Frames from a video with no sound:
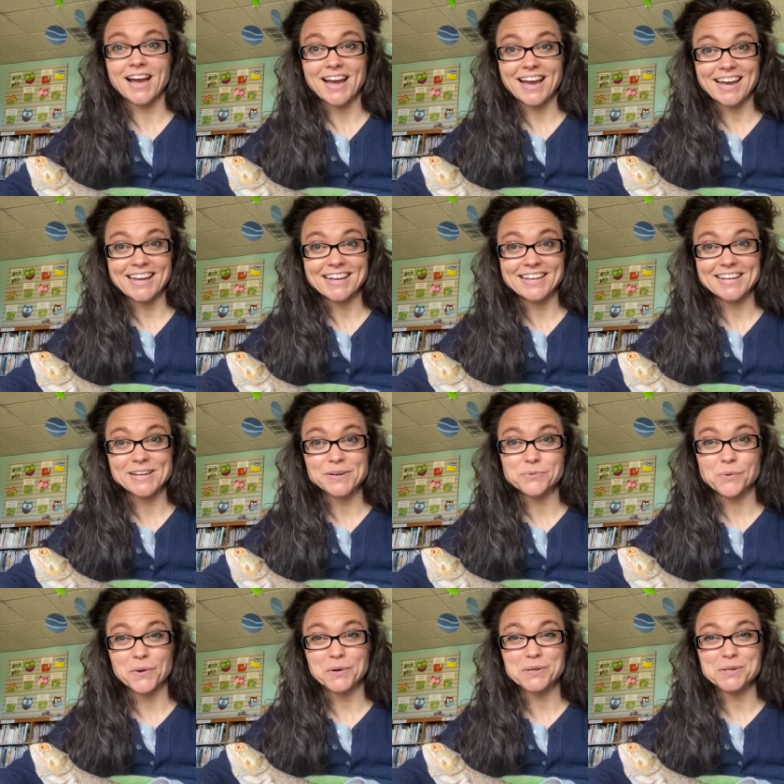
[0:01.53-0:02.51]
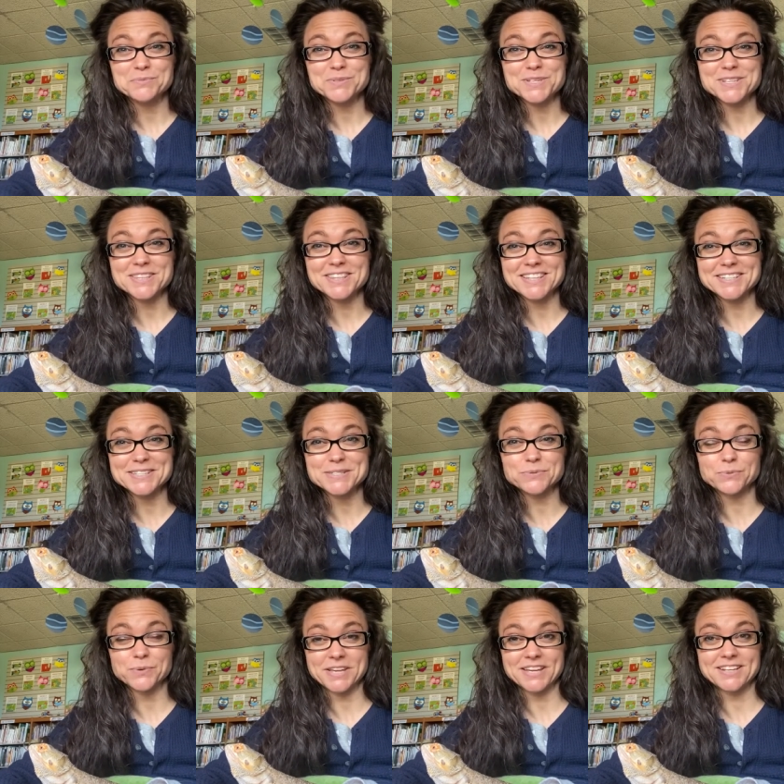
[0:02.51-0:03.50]
Hi, welcome to
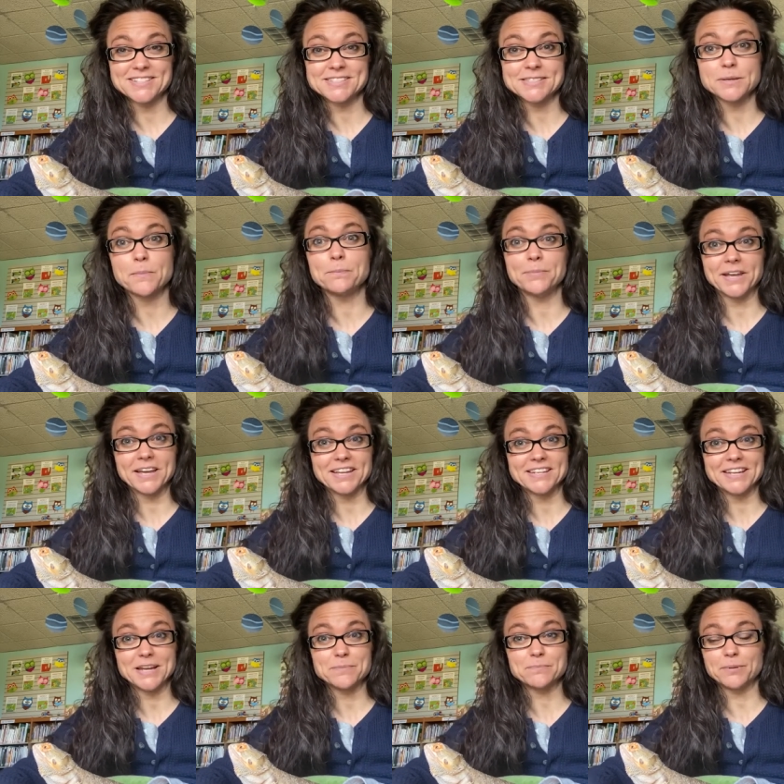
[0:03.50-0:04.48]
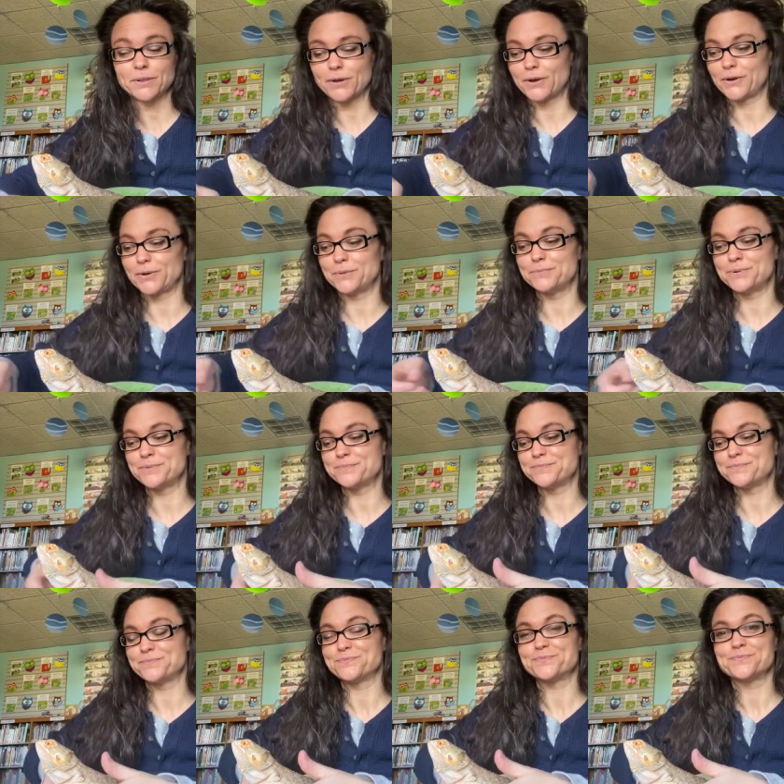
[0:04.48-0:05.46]
this week's Bing a Bing blurb.
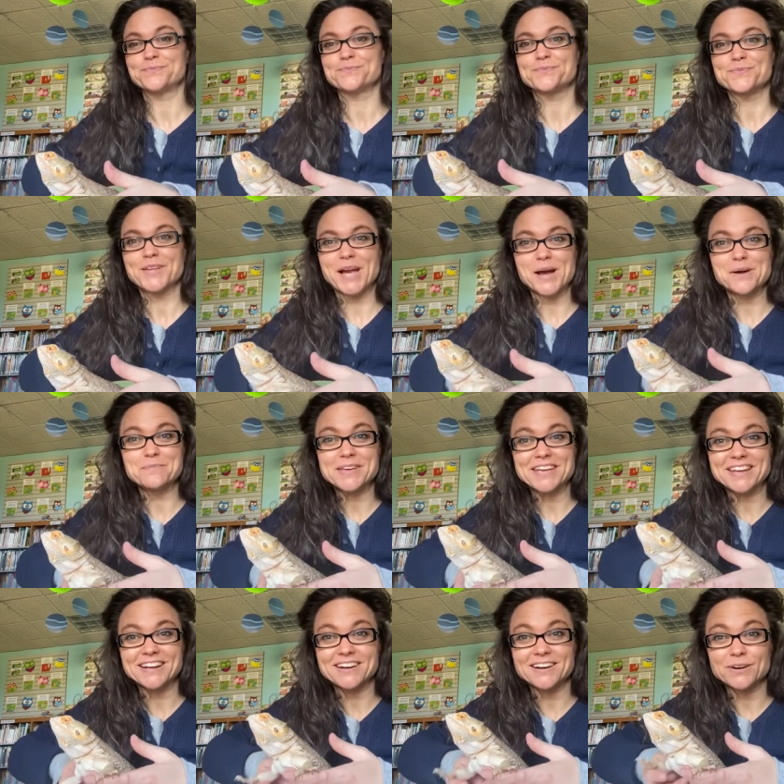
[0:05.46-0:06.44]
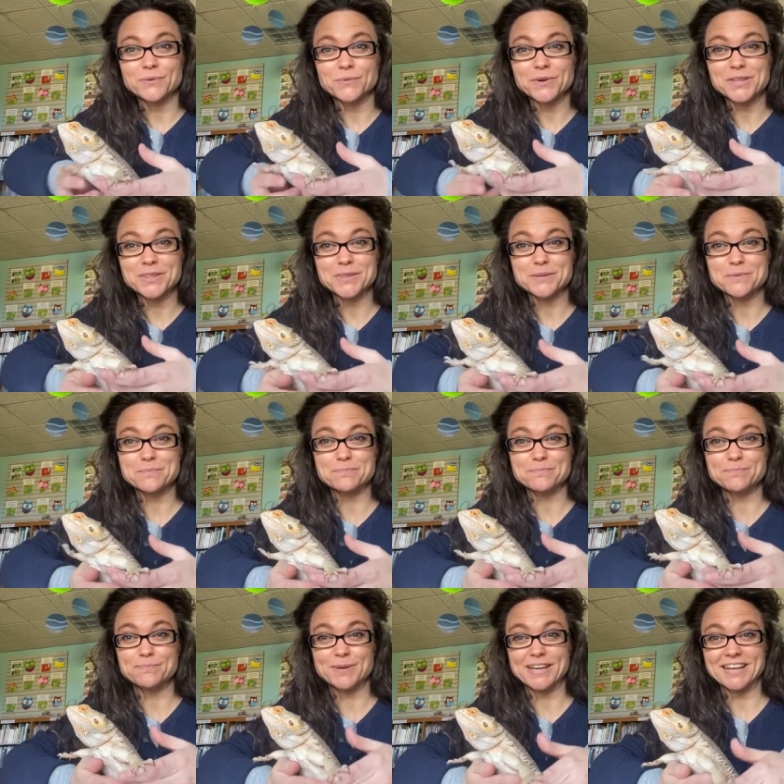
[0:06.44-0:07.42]
I'm here with
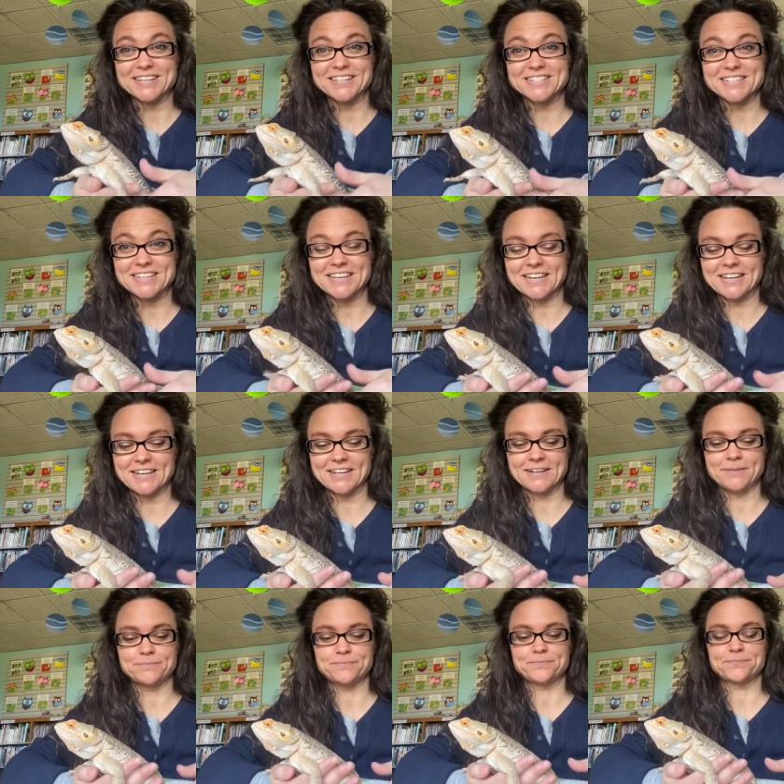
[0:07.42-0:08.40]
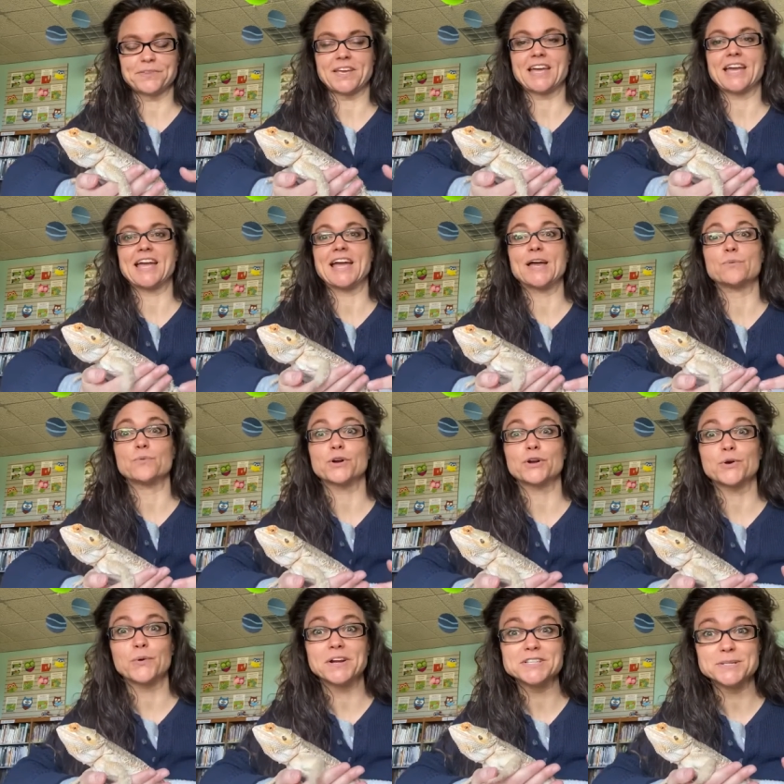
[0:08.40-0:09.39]
Bingading, and we're
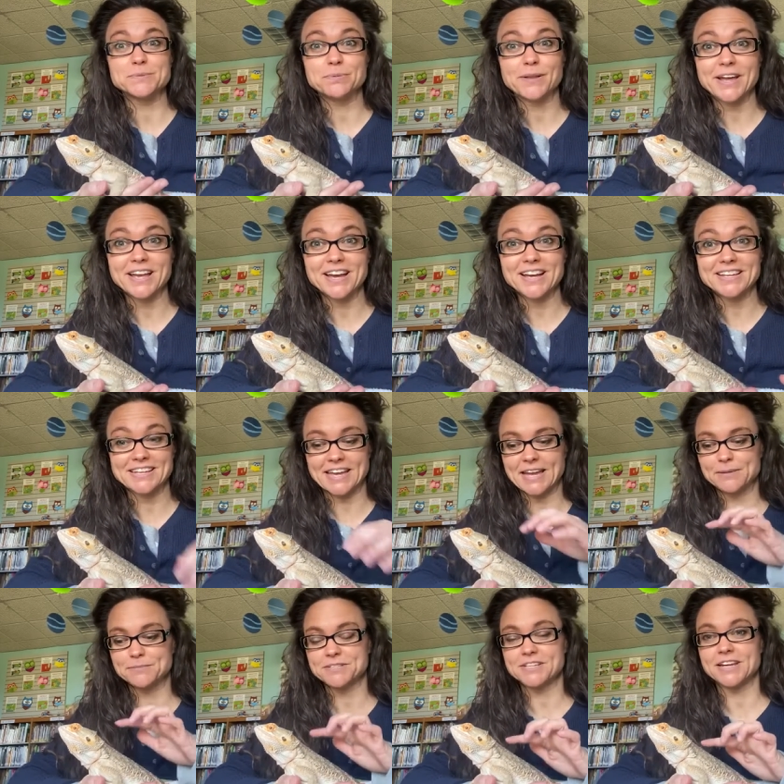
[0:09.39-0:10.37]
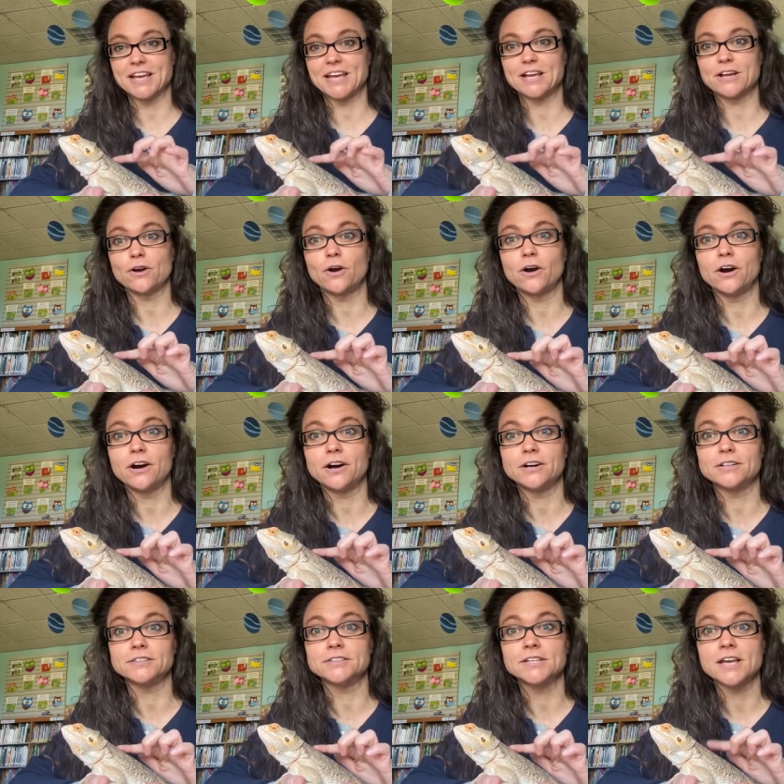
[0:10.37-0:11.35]
going to play a game today
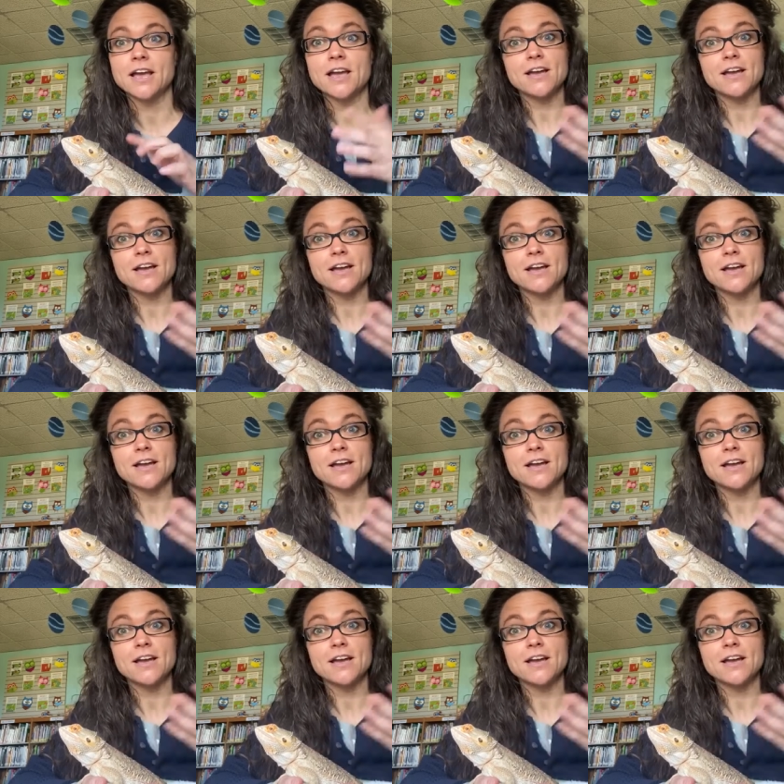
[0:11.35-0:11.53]
called